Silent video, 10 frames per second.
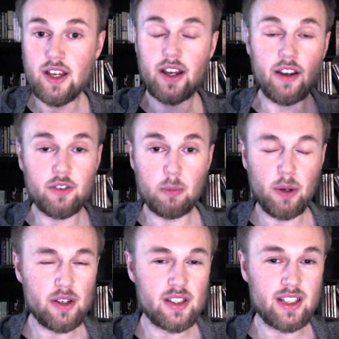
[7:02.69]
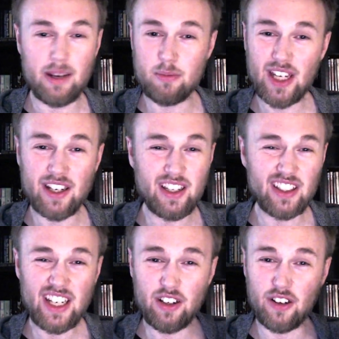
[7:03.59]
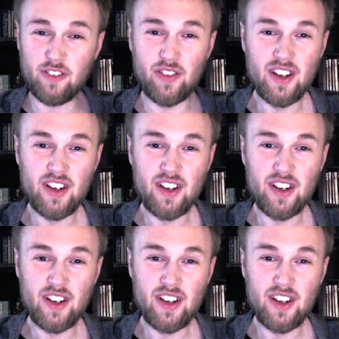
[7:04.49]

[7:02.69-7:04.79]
If the person I'm taking care of